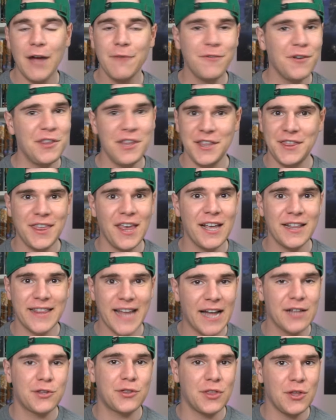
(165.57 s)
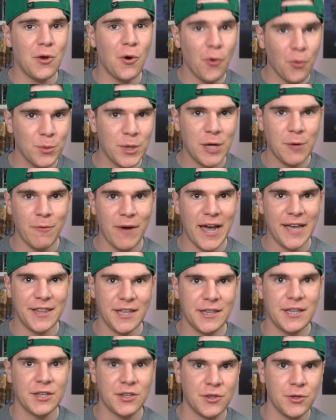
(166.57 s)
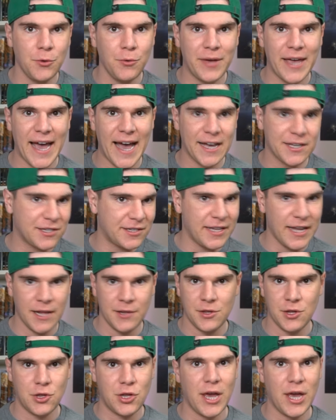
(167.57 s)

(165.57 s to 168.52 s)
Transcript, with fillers: I really think that's the only way that this new cast stands a